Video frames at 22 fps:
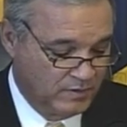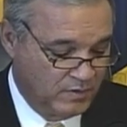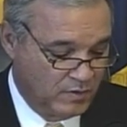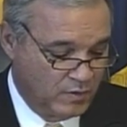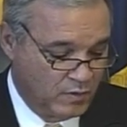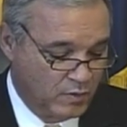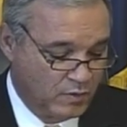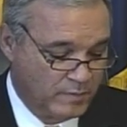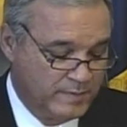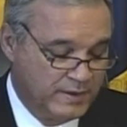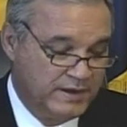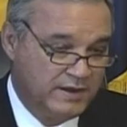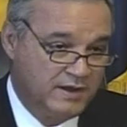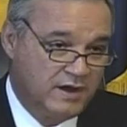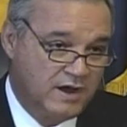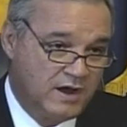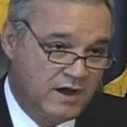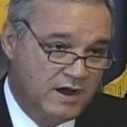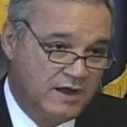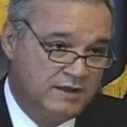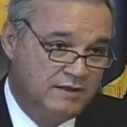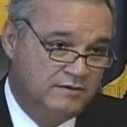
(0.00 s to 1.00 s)
or
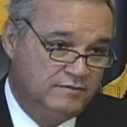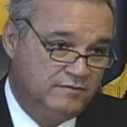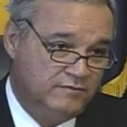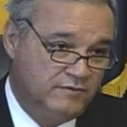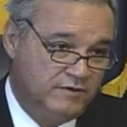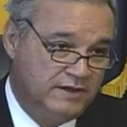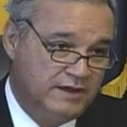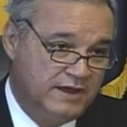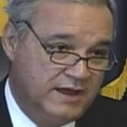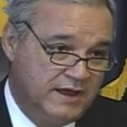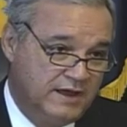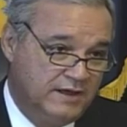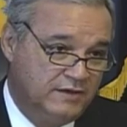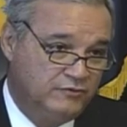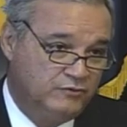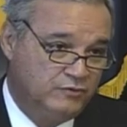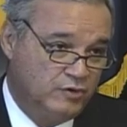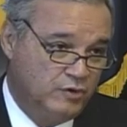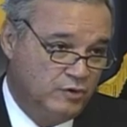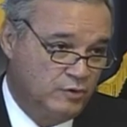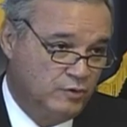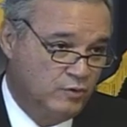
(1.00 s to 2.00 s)
beyond
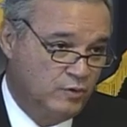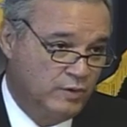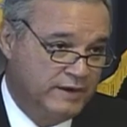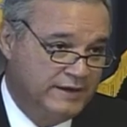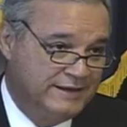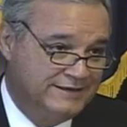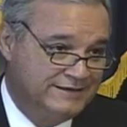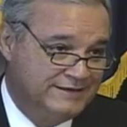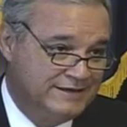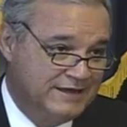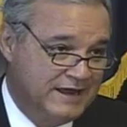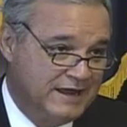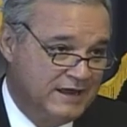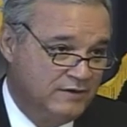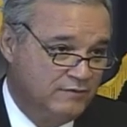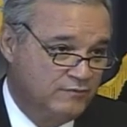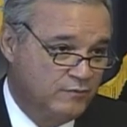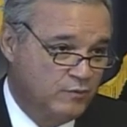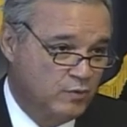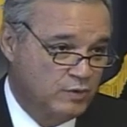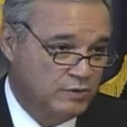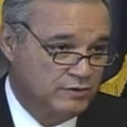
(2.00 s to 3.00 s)
VA's agreed date
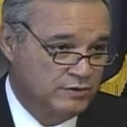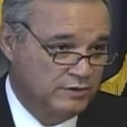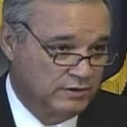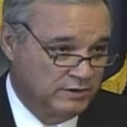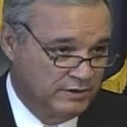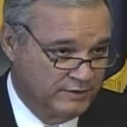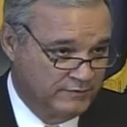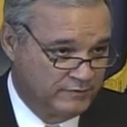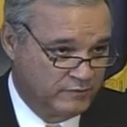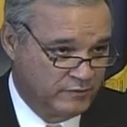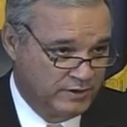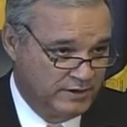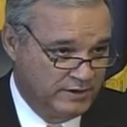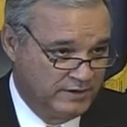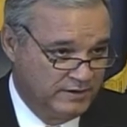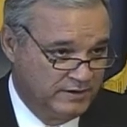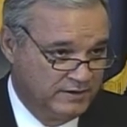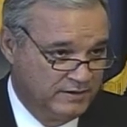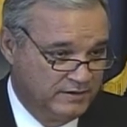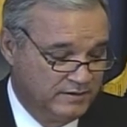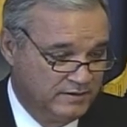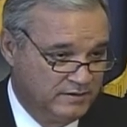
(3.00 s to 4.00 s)
for delivery
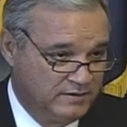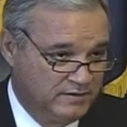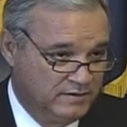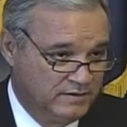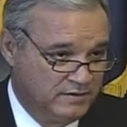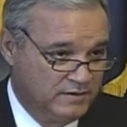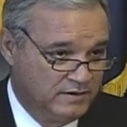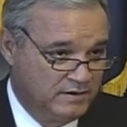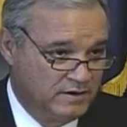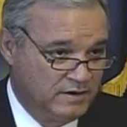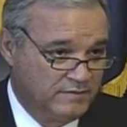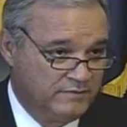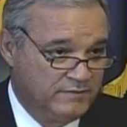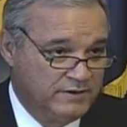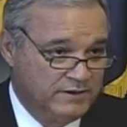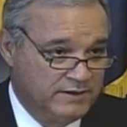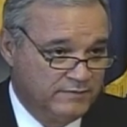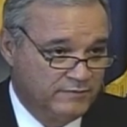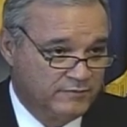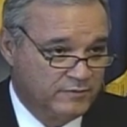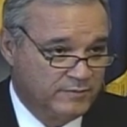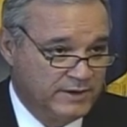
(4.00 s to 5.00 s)
of
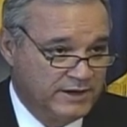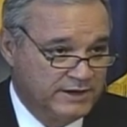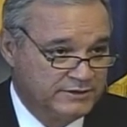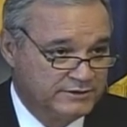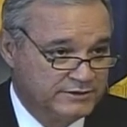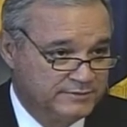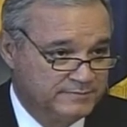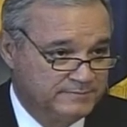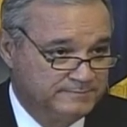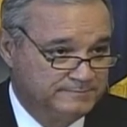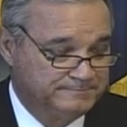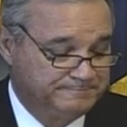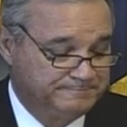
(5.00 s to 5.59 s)
the information.